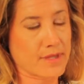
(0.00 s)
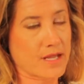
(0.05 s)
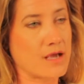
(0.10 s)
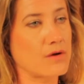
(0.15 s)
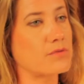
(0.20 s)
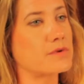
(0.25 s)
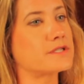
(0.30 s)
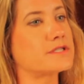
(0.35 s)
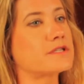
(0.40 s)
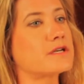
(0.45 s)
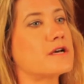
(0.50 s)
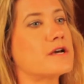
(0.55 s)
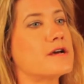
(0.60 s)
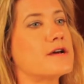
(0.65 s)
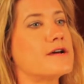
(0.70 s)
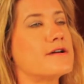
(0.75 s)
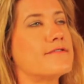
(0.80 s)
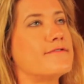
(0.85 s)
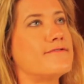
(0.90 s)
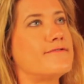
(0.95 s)
it was
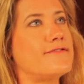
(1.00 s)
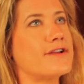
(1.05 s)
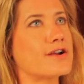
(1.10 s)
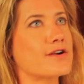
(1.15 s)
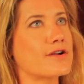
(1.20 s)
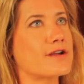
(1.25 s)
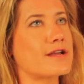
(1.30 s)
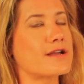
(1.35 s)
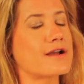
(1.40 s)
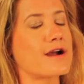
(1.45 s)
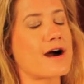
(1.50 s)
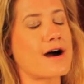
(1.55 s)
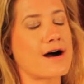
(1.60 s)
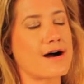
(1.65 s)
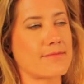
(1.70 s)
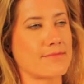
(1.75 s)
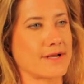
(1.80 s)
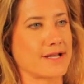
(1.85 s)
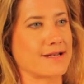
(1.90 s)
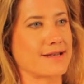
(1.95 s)
very
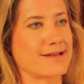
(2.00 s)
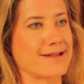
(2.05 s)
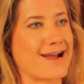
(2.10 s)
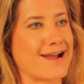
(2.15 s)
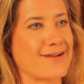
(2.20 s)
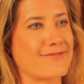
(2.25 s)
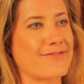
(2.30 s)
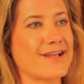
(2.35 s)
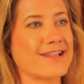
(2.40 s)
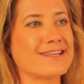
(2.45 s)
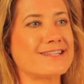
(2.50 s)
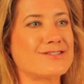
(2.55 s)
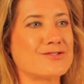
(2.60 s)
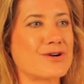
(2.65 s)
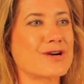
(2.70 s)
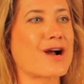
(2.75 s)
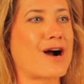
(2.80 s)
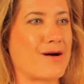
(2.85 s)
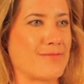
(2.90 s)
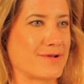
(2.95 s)
common. I fell
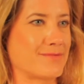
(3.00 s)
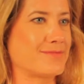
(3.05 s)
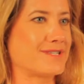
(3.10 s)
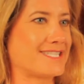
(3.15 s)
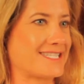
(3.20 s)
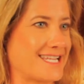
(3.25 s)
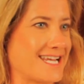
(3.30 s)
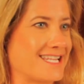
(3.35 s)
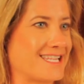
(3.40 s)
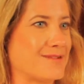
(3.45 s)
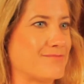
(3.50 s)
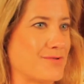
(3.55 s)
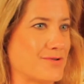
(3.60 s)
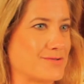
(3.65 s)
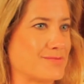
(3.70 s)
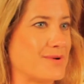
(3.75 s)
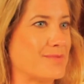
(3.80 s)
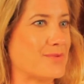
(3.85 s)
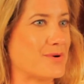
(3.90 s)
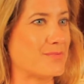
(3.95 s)
into a common mistake that
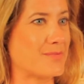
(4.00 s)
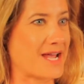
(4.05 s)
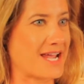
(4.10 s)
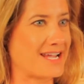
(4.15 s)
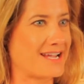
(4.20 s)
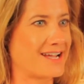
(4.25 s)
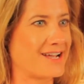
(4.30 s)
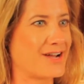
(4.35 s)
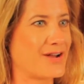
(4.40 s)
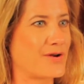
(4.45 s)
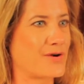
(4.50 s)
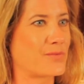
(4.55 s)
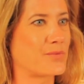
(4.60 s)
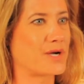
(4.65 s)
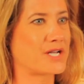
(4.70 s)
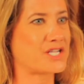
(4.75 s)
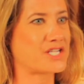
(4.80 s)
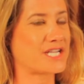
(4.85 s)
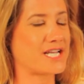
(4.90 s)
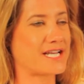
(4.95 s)
most people make,
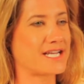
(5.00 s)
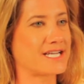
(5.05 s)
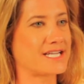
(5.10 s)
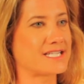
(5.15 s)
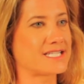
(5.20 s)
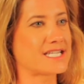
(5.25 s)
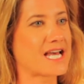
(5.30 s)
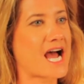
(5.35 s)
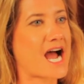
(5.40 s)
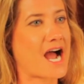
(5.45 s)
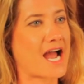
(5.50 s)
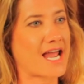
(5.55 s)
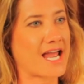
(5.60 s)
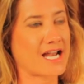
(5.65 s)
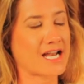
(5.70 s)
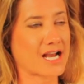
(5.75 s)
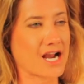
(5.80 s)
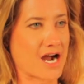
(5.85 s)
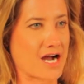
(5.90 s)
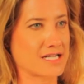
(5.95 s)
which is I
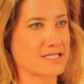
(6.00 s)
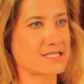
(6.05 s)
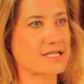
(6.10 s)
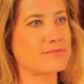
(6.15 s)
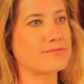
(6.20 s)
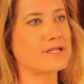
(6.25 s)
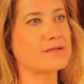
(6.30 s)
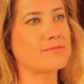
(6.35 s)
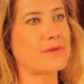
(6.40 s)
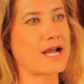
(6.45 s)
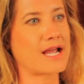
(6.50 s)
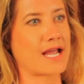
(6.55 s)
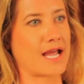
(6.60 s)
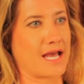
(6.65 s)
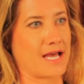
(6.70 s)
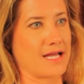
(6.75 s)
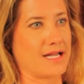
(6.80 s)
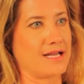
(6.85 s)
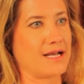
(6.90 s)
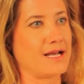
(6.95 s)
had a concept in my
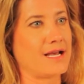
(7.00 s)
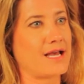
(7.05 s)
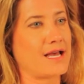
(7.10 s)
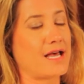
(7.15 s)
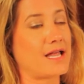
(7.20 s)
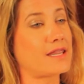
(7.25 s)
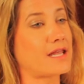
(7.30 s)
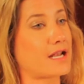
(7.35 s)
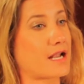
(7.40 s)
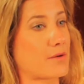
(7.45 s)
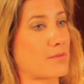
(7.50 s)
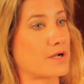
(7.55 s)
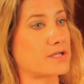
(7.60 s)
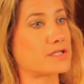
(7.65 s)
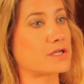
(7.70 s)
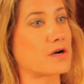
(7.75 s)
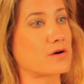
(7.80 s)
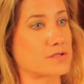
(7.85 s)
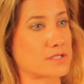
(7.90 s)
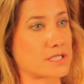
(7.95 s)
head and then I
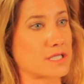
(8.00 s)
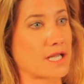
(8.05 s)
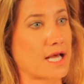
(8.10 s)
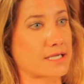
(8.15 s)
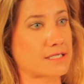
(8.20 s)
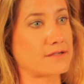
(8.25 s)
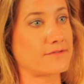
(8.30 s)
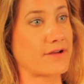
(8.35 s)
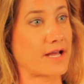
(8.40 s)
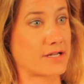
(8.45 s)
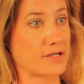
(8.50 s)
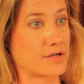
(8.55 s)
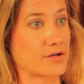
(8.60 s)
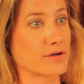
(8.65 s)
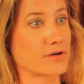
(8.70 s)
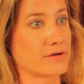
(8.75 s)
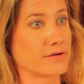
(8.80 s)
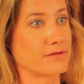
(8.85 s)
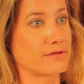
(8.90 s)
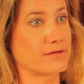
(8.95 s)
went to go select a
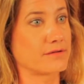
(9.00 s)
vendor.